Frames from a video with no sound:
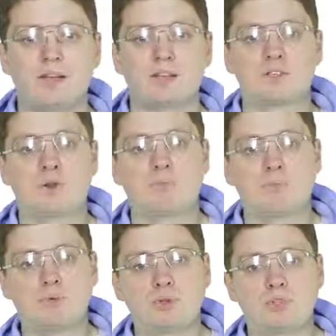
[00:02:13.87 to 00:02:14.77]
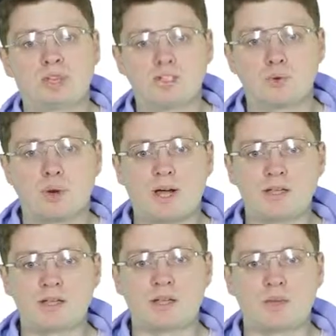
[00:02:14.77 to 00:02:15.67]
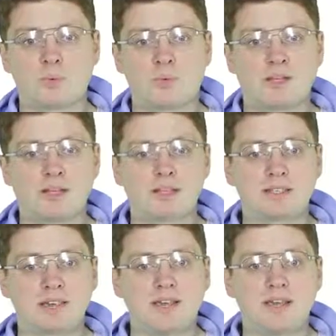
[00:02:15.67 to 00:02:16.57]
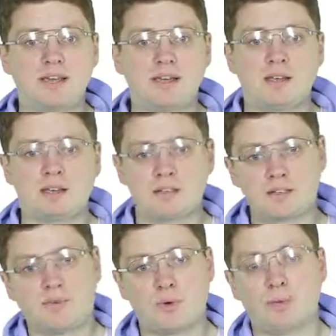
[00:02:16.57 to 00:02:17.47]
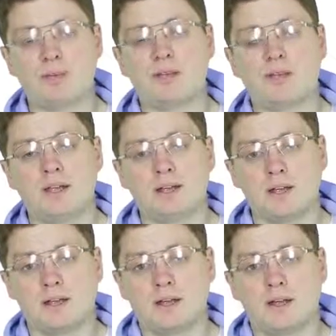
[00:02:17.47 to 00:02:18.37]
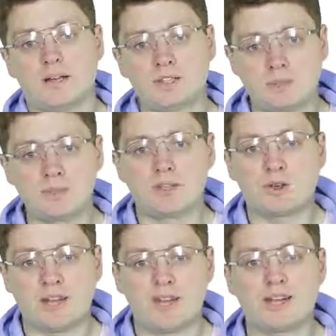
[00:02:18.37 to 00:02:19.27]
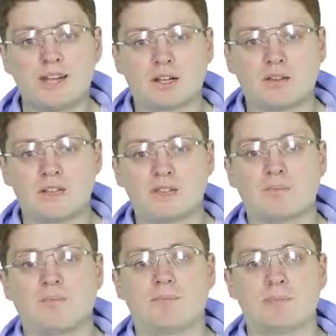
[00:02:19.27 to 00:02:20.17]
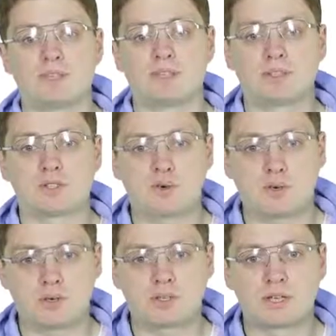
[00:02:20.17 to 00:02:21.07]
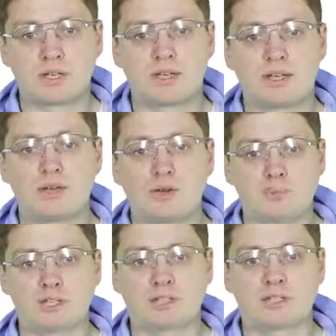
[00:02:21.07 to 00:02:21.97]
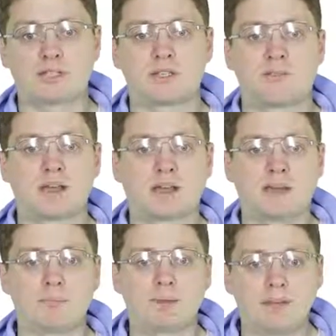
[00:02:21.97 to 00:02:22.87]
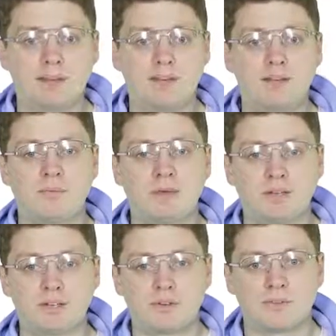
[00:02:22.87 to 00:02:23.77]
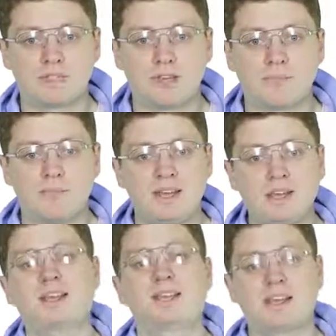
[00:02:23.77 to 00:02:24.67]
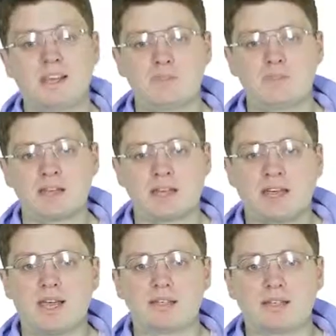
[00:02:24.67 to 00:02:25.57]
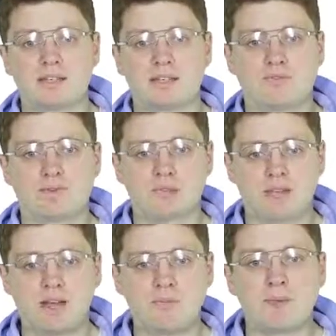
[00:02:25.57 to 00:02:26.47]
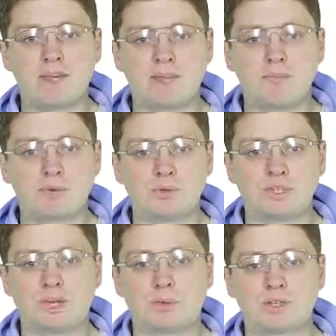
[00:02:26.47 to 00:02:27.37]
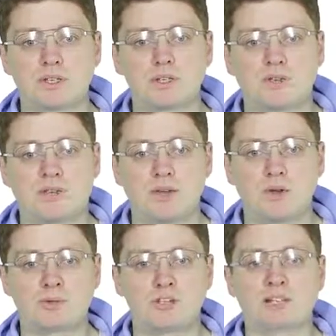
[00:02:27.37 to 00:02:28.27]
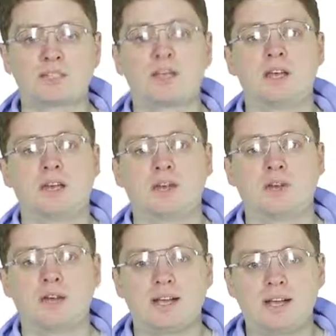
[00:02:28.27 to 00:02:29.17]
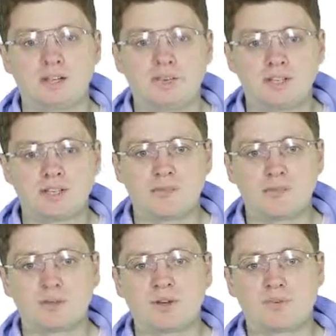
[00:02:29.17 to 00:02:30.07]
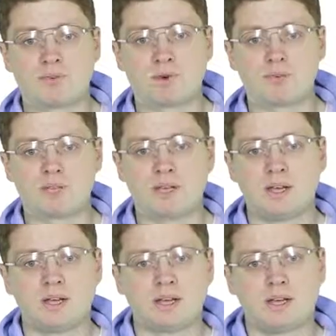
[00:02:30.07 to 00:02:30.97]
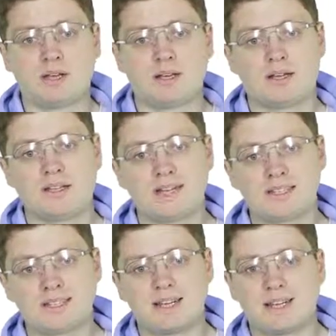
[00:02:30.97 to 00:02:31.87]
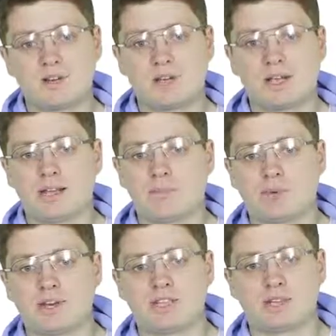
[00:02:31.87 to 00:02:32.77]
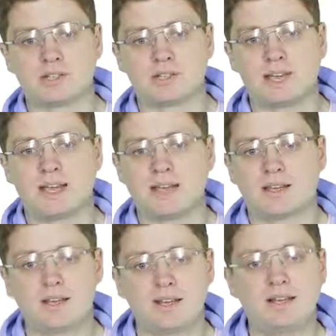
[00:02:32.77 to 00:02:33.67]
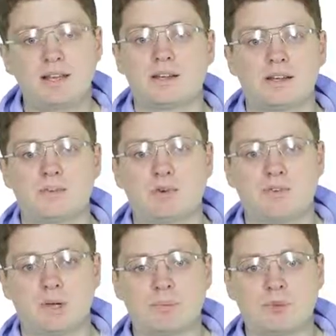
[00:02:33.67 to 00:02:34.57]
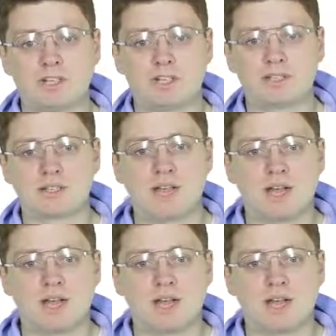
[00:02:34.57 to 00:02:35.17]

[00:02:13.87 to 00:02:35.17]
So put it otherwise, we can say the following. Assume that you have an algorithm that sorts n objects by comparing pairs of them. It can be the case that for some input sequences of n objects, your algorithm performs less than n log n operations, say linear number of operations.